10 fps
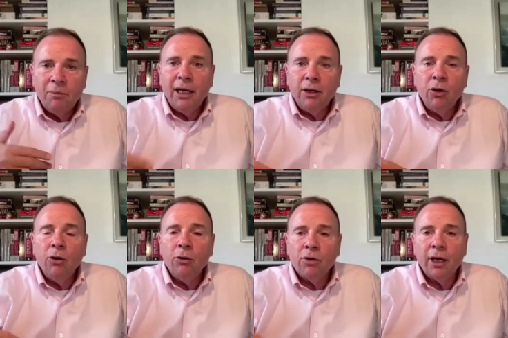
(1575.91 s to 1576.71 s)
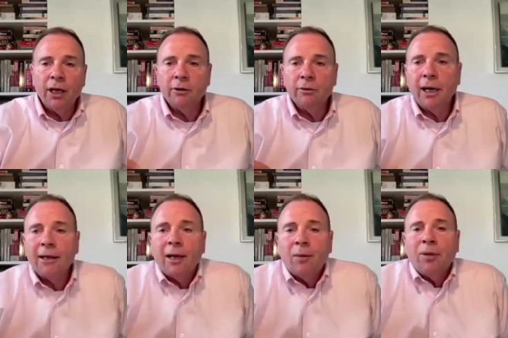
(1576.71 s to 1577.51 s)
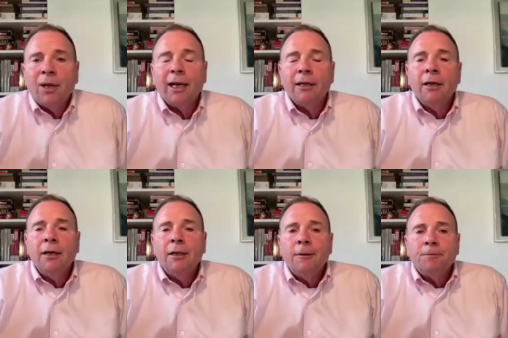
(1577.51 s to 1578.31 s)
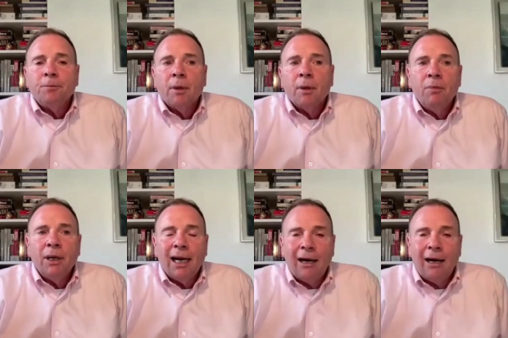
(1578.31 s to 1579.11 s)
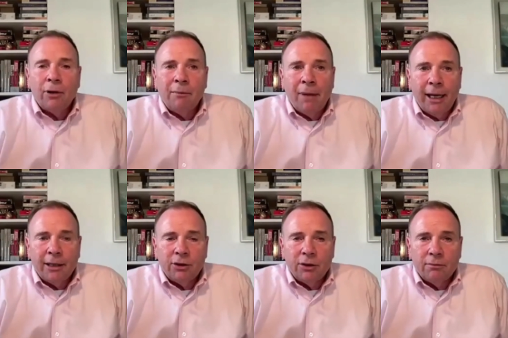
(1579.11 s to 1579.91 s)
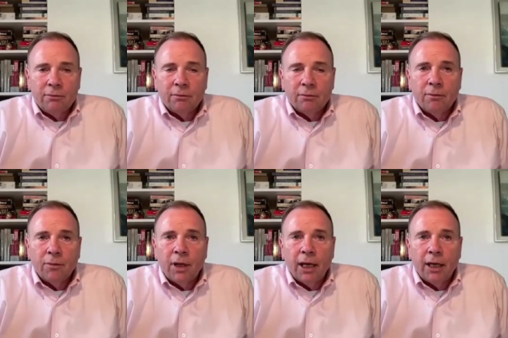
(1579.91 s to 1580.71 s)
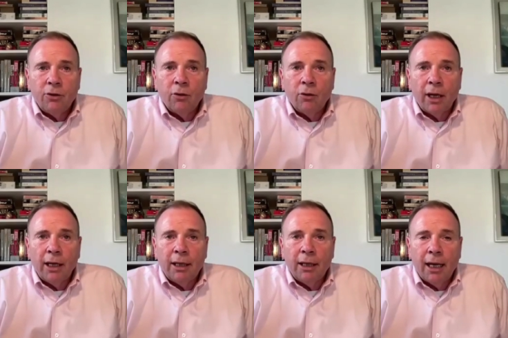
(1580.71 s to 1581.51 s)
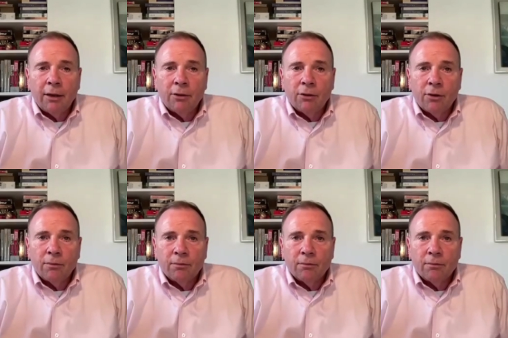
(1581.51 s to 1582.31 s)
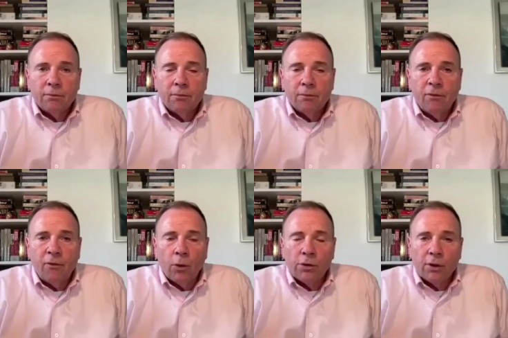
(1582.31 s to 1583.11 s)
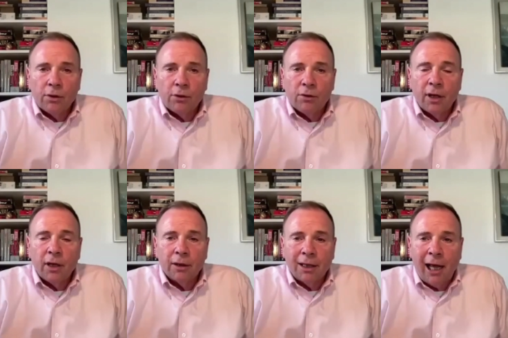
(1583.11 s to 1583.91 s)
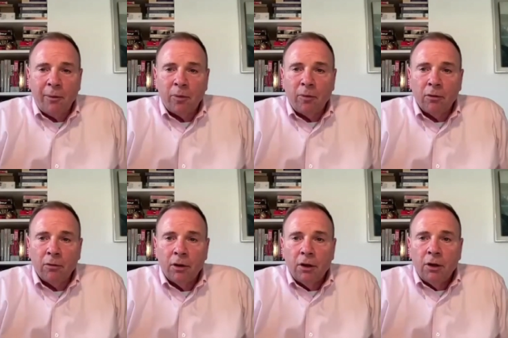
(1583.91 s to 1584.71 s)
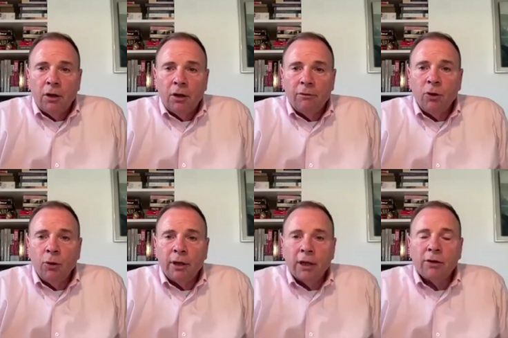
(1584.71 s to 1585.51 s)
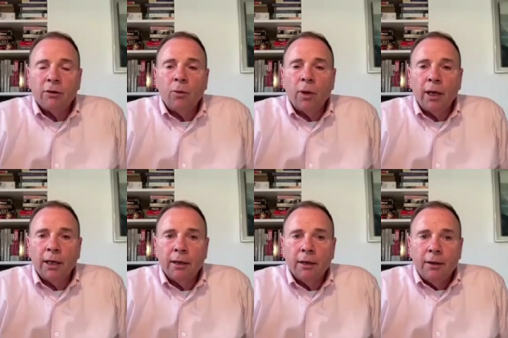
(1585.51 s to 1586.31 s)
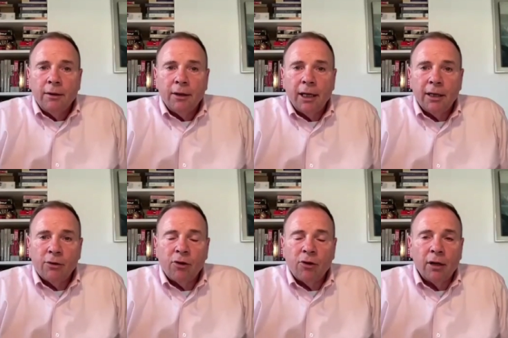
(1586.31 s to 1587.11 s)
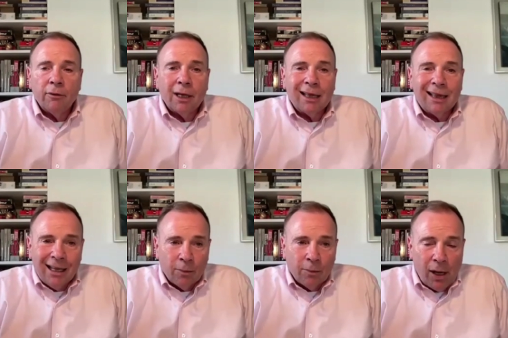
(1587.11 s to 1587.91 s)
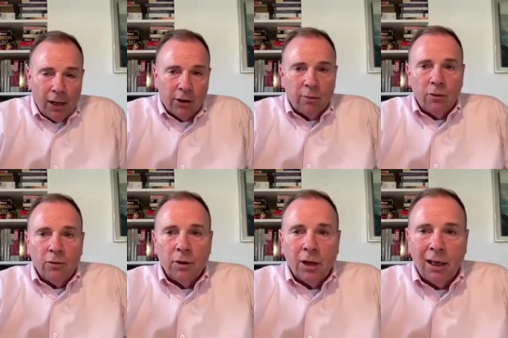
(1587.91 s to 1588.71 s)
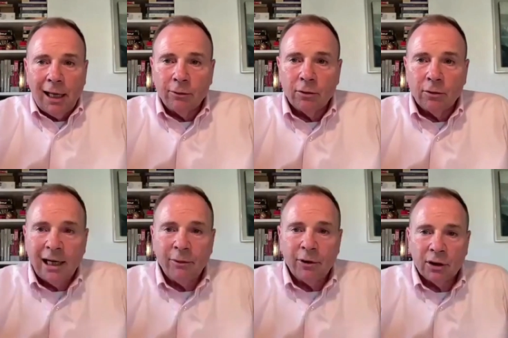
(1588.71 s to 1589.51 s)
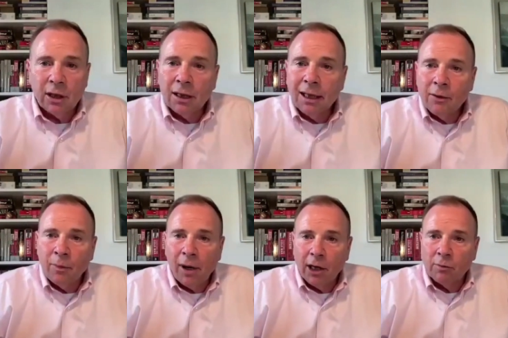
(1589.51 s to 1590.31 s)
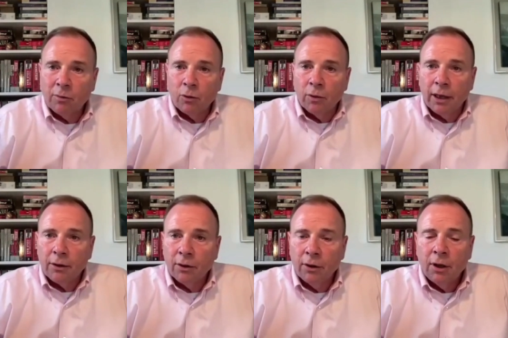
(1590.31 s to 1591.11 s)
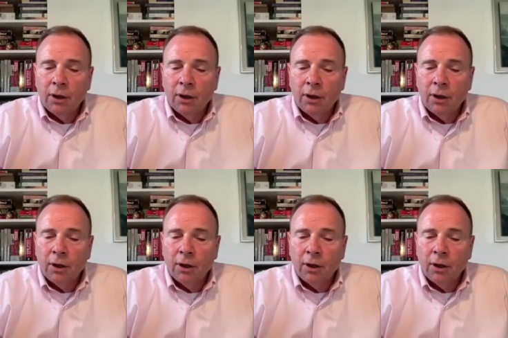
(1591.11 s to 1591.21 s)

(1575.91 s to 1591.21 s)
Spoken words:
being used in and around that plant. But I would imagine that Ukraine has forces that are capable of doing this in a way that is done with the least possible collateral damage, the least possible risk